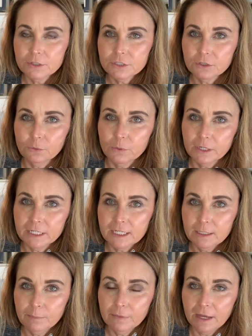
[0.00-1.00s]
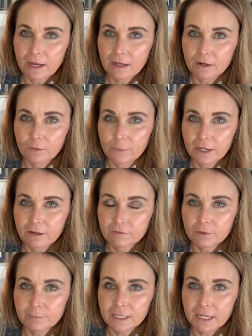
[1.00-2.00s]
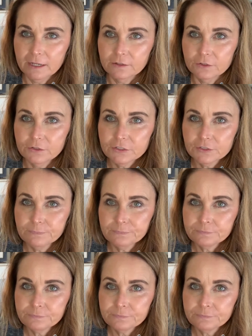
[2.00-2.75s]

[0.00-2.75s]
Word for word: so you'll wanna keep that away from the candles.